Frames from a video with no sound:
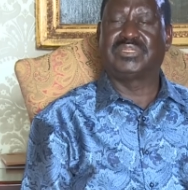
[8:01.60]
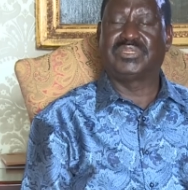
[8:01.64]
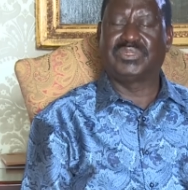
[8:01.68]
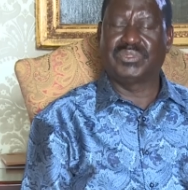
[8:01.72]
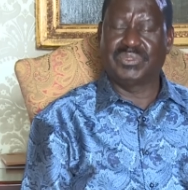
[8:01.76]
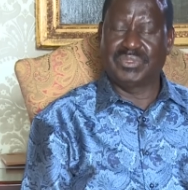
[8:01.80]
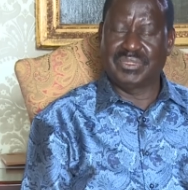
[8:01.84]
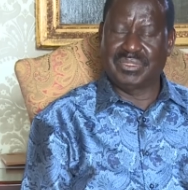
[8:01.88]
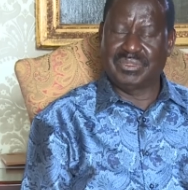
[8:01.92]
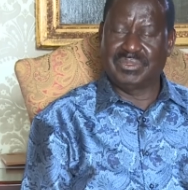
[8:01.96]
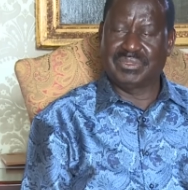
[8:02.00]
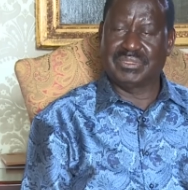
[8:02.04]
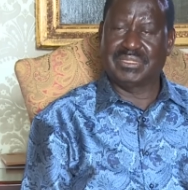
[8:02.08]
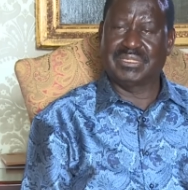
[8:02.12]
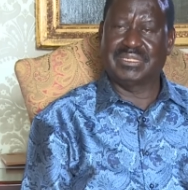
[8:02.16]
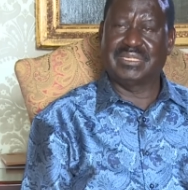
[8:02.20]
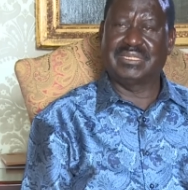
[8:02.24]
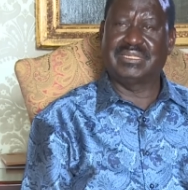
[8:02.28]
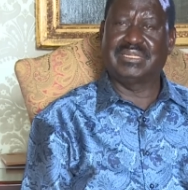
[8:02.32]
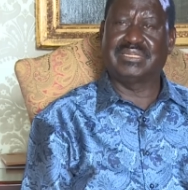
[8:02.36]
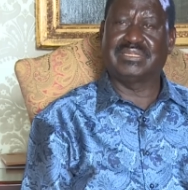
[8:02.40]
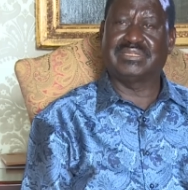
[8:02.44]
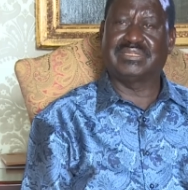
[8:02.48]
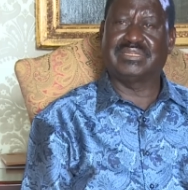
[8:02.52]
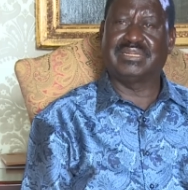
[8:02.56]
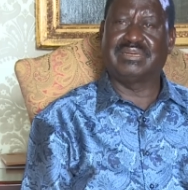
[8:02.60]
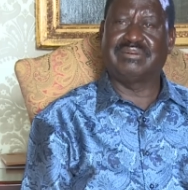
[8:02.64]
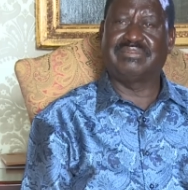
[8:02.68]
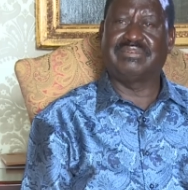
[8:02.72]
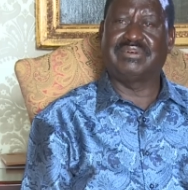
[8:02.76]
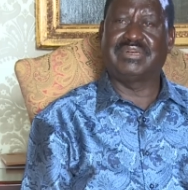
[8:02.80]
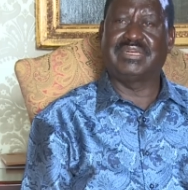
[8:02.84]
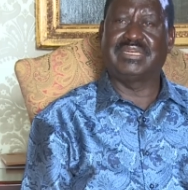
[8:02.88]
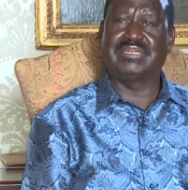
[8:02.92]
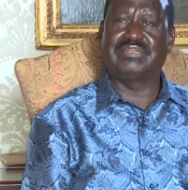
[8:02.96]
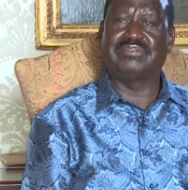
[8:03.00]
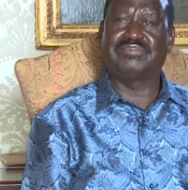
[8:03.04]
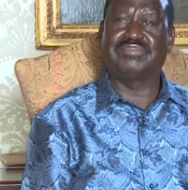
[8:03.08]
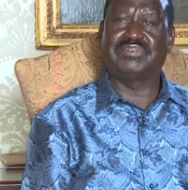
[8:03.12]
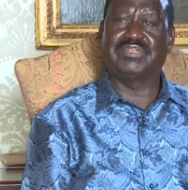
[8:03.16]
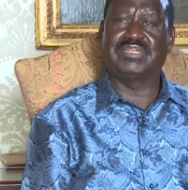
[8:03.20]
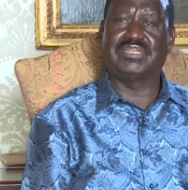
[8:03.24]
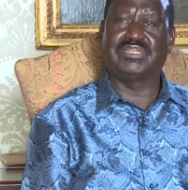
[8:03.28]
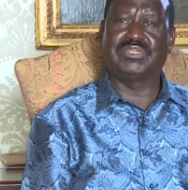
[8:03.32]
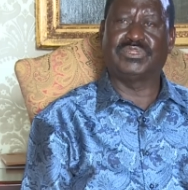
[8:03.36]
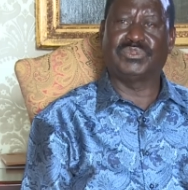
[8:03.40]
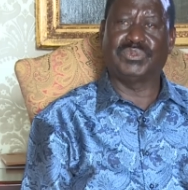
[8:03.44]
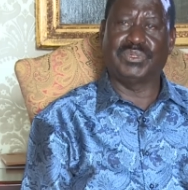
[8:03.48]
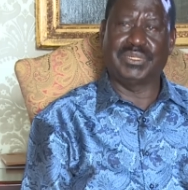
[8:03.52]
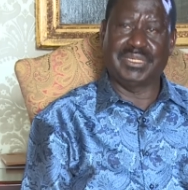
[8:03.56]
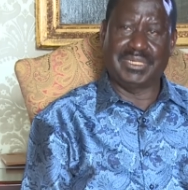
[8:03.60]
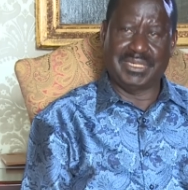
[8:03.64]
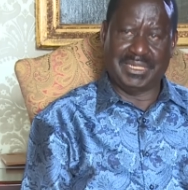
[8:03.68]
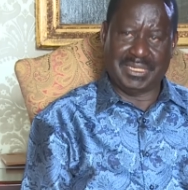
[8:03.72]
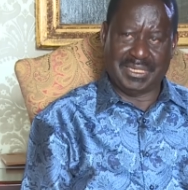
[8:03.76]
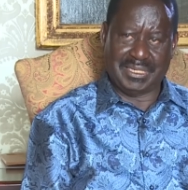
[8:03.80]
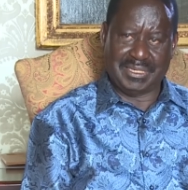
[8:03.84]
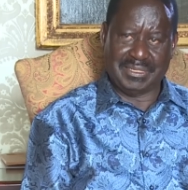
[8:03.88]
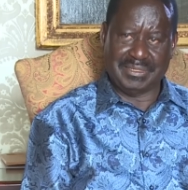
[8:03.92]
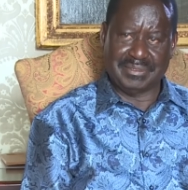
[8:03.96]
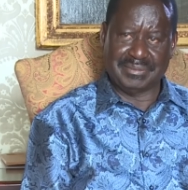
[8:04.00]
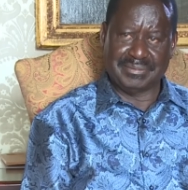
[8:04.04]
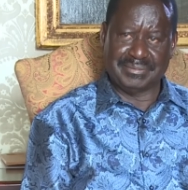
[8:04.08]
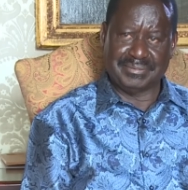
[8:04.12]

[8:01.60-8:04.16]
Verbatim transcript: Two, there was another server in Venezuela.